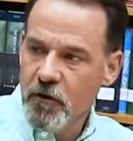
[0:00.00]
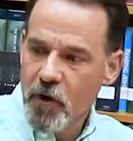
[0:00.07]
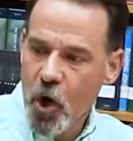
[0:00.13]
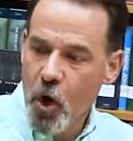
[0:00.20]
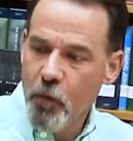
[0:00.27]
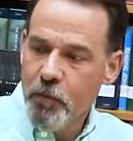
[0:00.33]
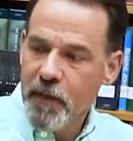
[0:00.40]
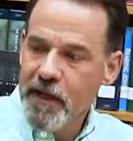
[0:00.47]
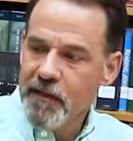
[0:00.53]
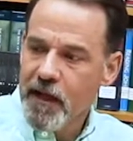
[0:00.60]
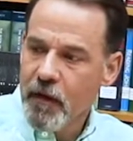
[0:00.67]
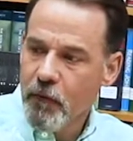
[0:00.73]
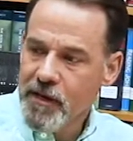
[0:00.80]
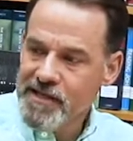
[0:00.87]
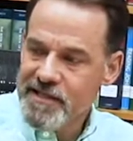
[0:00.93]
hoping that
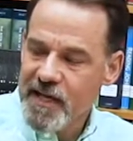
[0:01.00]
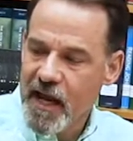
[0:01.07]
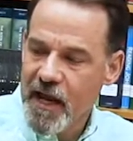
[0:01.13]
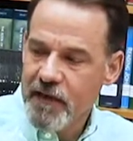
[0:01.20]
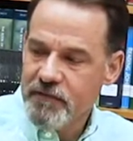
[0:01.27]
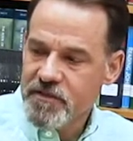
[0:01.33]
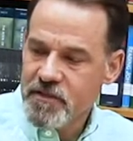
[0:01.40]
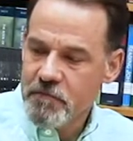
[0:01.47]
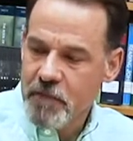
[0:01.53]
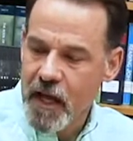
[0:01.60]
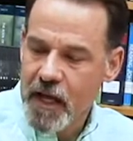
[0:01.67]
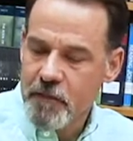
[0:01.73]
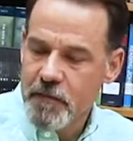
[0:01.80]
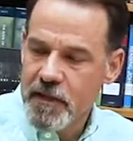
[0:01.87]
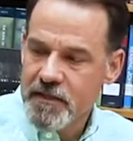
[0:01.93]
we save some
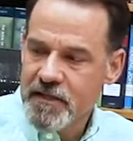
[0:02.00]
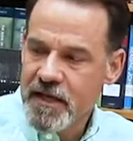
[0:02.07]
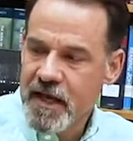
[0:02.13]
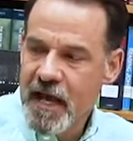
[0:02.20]
babies.